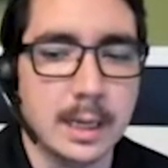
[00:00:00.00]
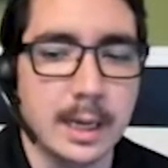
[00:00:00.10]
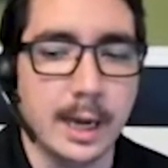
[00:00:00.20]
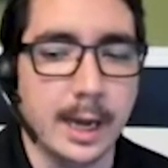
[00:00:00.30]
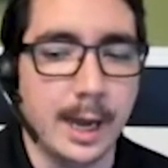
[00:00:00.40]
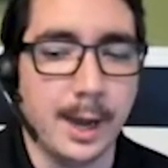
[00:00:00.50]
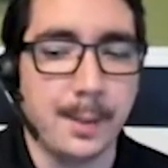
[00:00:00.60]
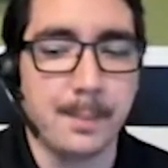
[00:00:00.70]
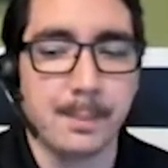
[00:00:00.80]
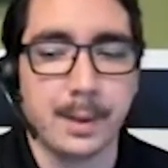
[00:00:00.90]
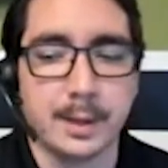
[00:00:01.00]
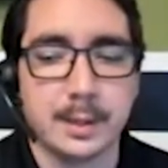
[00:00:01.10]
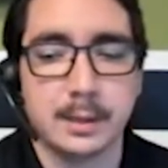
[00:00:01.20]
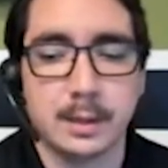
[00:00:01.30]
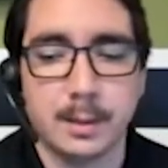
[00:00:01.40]
But
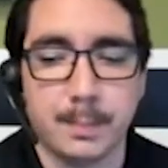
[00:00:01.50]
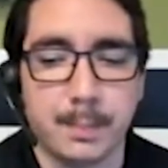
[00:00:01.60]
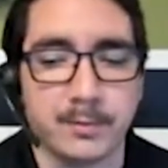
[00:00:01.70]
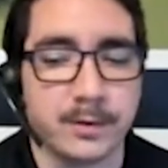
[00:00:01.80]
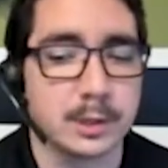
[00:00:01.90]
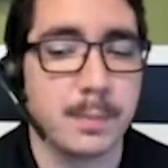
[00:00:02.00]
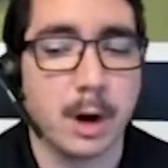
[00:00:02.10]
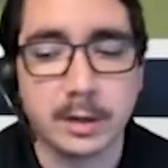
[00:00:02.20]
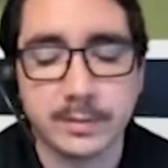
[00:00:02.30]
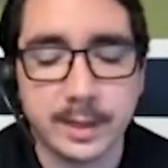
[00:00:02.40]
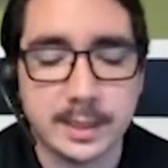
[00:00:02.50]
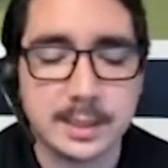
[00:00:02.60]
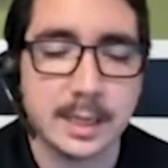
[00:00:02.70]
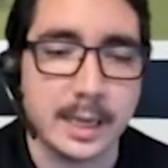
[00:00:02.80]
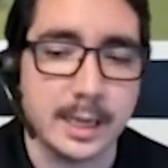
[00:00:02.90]
the first part of this
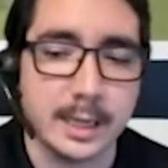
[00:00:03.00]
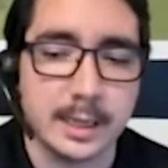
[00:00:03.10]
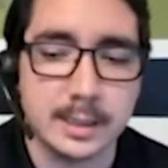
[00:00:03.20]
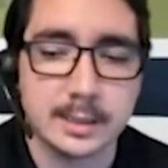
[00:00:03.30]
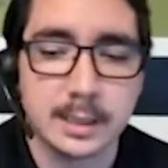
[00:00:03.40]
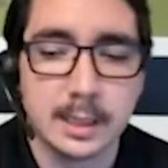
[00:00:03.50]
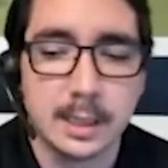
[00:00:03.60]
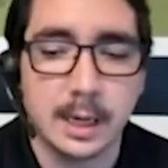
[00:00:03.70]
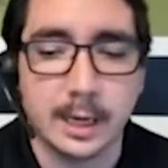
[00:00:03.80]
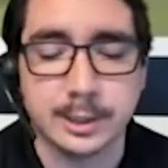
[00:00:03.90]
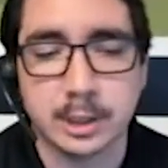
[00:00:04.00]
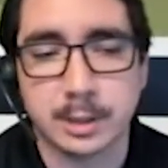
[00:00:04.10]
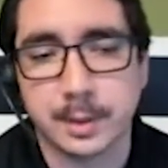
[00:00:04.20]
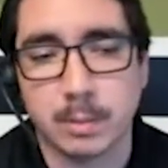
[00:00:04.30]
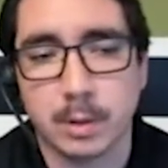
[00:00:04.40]
is
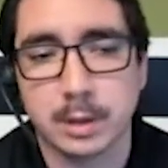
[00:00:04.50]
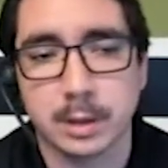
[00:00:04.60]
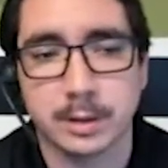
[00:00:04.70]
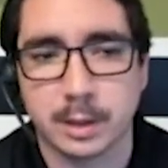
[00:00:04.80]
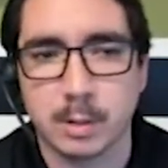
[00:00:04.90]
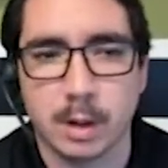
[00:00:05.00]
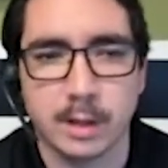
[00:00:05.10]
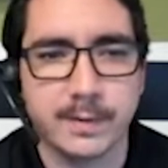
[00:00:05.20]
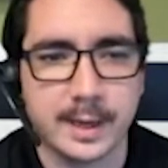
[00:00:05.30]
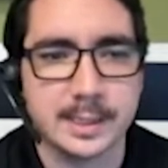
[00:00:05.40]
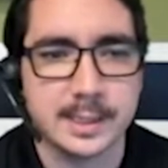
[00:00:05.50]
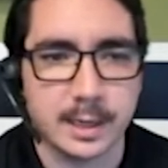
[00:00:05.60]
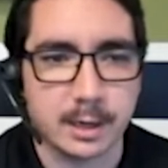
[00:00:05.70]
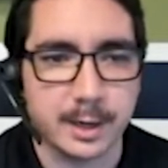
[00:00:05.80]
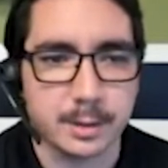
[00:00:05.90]
determining what are the qualifying
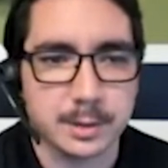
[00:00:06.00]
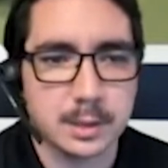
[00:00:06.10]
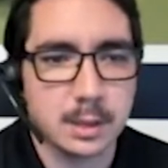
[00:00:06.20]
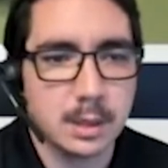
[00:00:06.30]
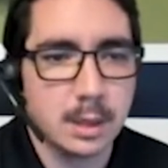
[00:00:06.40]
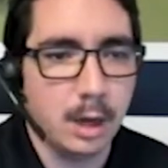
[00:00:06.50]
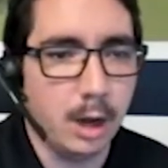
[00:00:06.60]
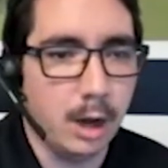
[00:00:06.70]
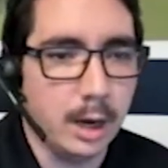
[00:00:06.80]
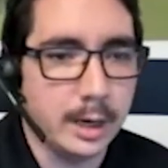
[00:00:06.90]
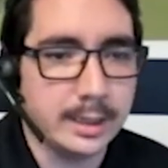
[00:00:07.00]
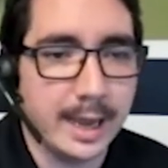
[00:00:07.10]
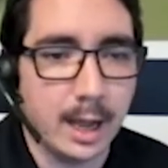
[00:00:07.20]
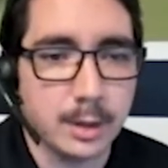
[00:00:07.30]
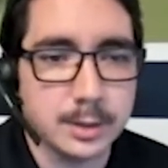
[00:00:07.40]
scenarios on
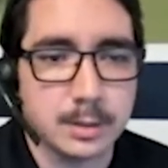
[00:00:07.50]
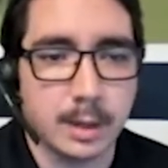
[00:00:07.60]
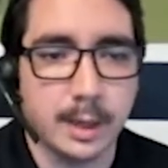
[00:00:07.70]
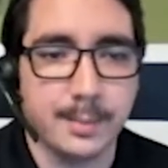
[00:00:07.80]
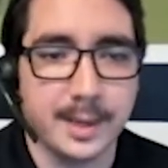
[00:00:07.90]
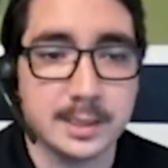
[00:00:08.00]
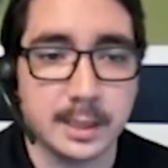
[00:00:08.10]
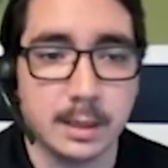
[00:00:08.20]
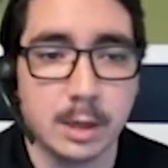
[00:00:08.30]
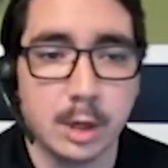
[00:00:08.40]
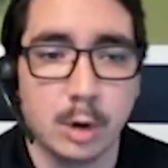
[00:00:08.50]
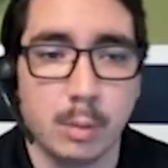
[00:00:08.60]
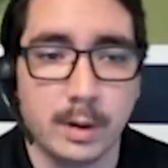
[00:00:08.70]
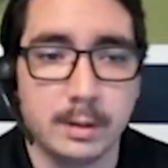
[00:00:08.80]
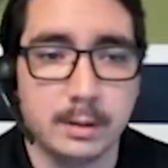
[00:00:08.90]
CALs. Basically,
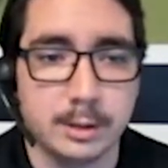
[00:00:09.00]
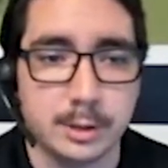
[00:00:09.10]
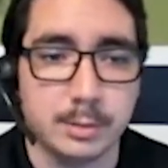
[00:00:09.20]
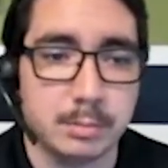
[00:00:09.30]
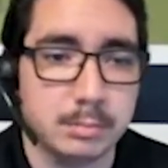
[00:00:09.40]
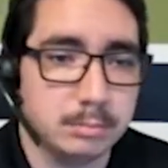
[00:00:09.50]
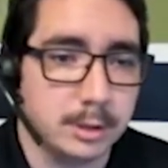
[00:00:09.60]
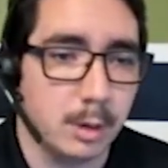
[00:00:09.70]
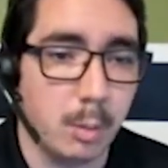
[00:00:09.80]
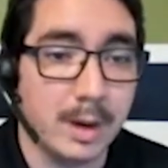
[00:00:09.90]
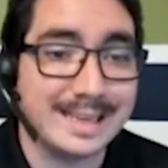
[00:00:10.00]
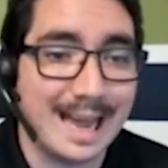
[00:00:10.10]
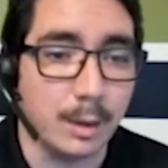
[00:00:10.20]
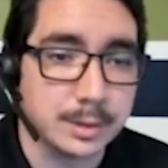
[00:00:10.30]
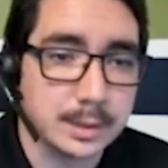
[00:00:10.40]
what
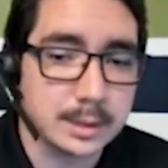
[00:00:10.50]
counts.